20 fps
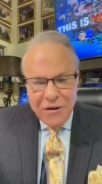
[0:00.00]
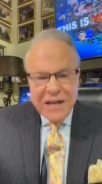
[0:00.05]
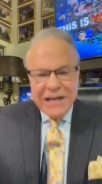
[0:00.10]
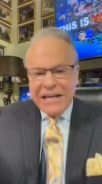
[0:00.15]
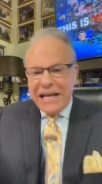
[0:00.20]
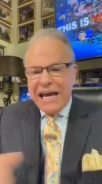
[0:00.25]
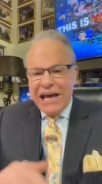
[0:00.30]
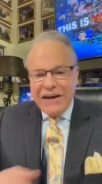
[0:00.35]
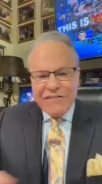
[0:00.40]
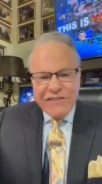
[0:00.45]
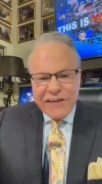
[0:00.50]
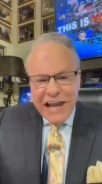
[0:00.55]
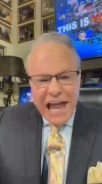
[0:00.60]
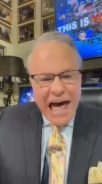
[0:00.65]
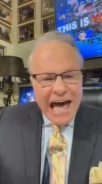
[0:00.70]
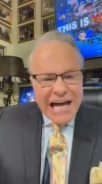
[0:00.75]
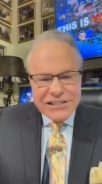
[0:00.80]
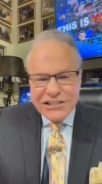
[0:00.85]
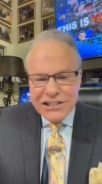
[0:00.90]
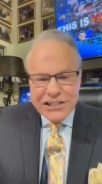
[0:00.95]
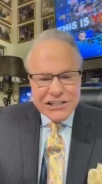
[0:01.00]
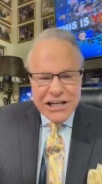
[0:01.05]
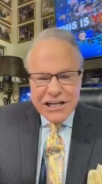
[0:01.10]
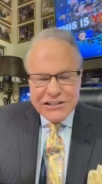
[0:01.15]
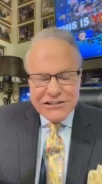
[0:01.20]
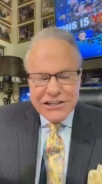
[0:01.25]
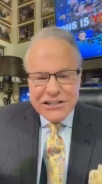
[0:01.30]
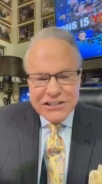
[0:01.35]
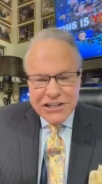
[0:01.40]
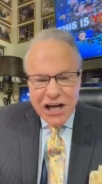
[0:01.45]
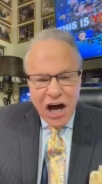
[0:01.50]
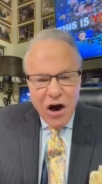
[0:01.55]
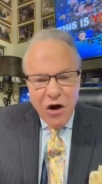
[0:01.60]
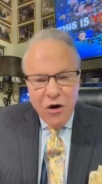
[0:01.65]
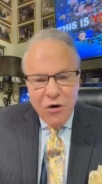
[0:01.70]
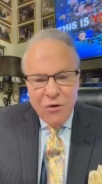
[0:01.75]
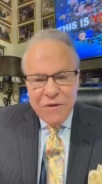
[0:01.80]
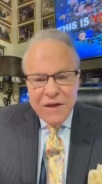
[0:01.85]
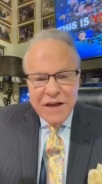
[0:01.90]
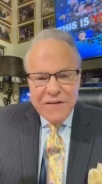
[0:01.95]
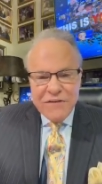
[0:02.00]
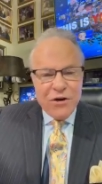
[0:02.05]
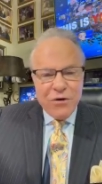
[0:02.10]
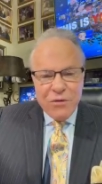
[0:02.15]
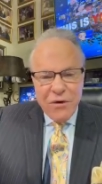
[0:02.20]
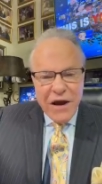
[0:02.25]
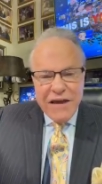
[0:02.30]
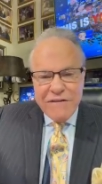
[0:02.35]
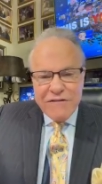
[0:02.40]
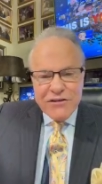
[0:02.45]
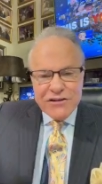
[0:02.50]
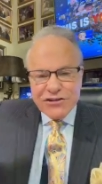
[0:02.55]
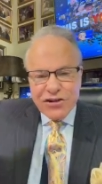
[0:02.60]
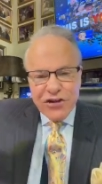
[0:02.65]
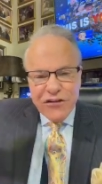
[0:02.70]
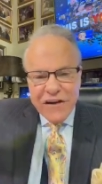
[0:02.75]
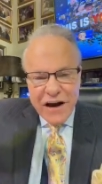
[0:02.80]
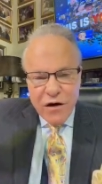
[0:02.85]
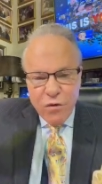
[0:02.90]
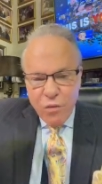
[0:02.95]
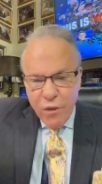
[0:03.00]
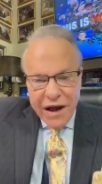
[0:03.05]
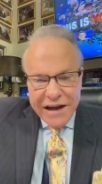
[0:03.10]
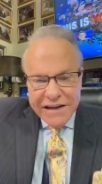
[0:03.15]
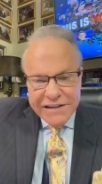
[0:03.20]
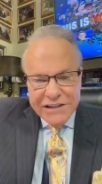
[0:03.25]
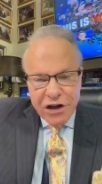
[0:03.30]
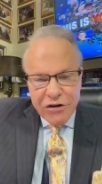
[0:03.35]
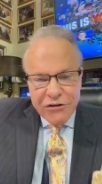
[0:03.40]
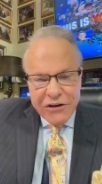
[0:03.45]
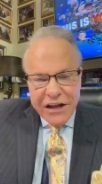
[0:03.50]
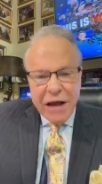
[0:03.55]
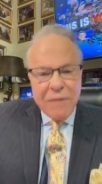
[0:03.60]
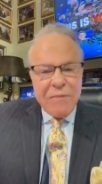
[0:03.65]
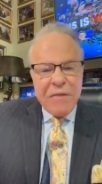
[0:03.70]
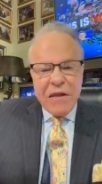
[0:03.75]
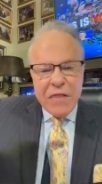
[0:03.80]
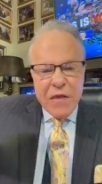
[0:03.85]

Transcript: Now, if Elijah doesn't go, the ravens are there waiting on him.